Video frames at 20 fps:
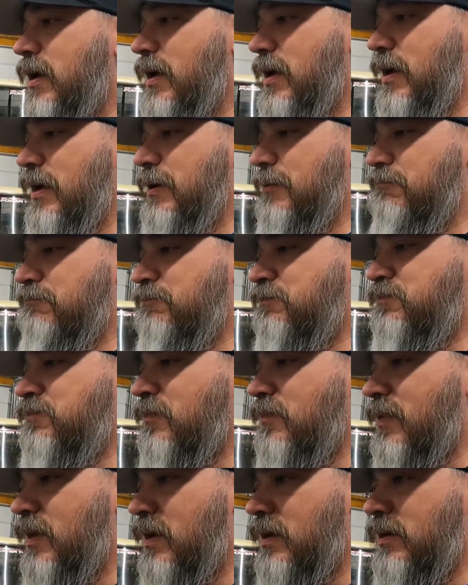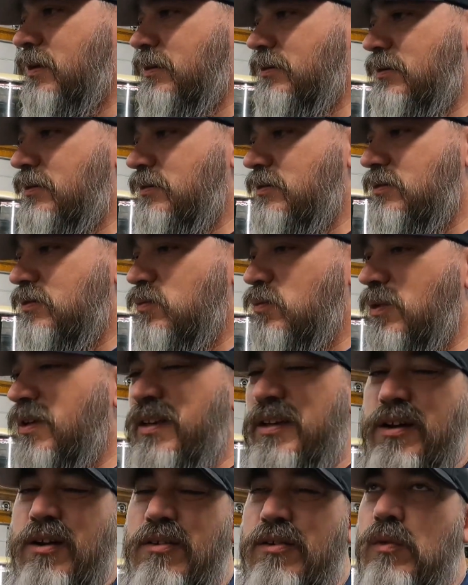It's
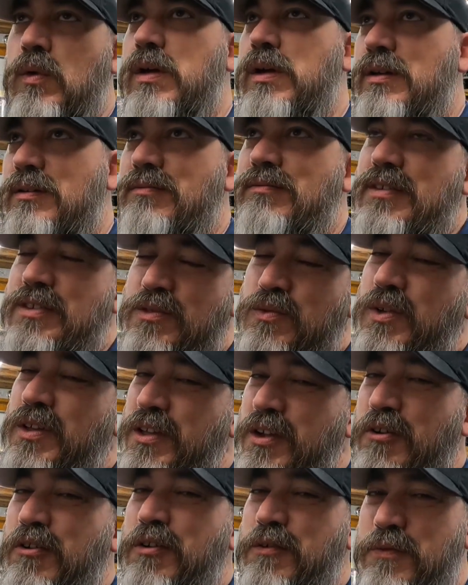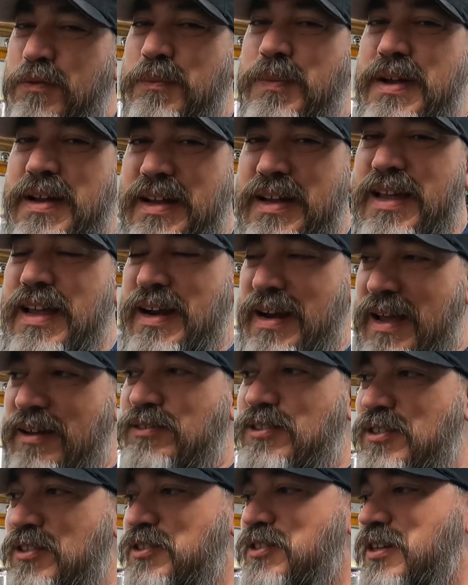really early. Well, it's really early for me getting out
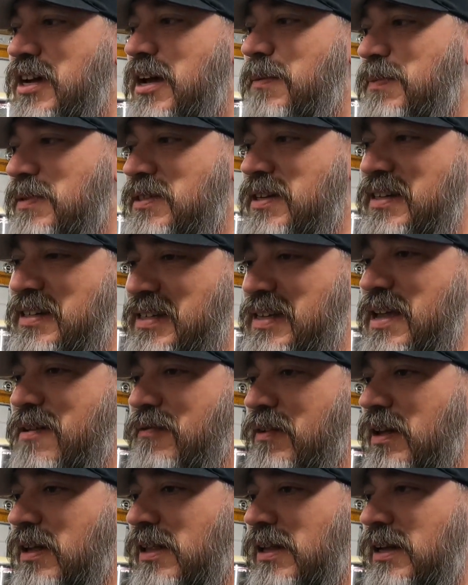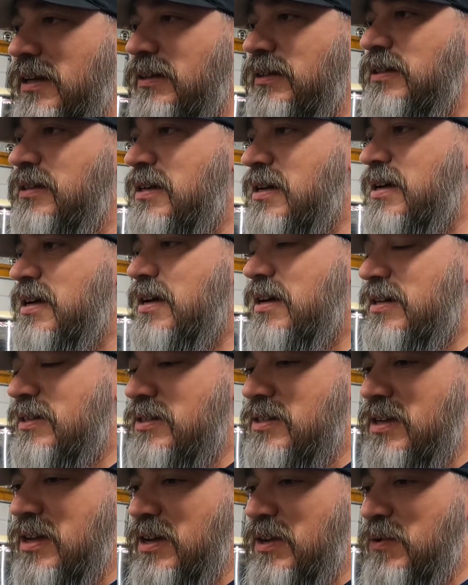to the shop. It's like 7 o'clock.
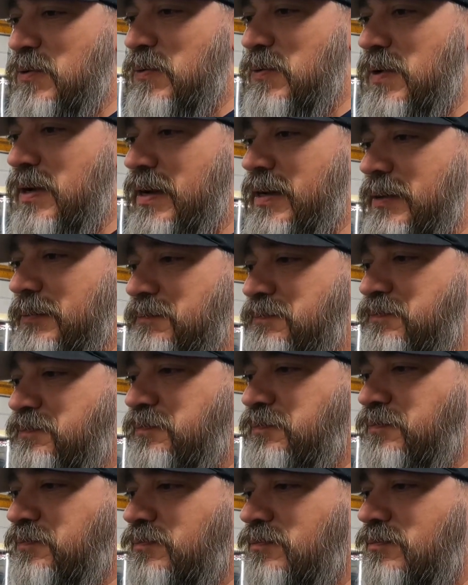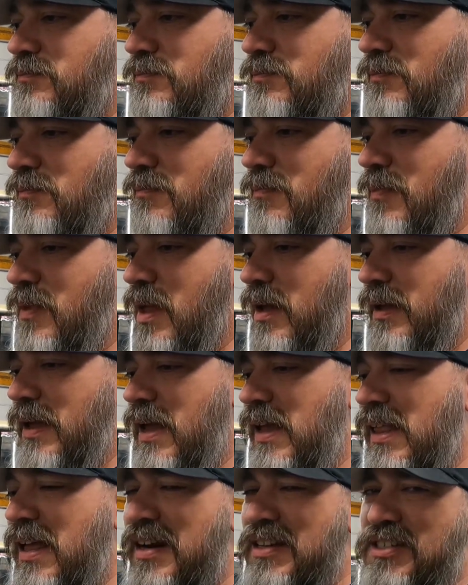So
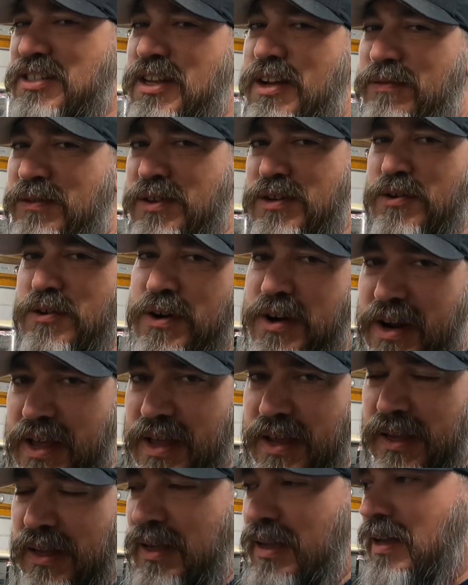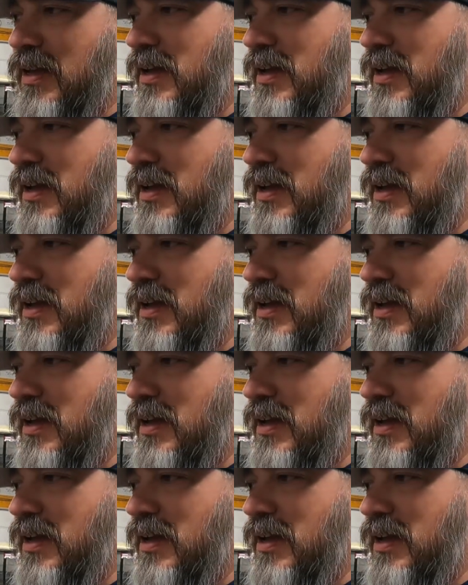got a lot of stuff to do today.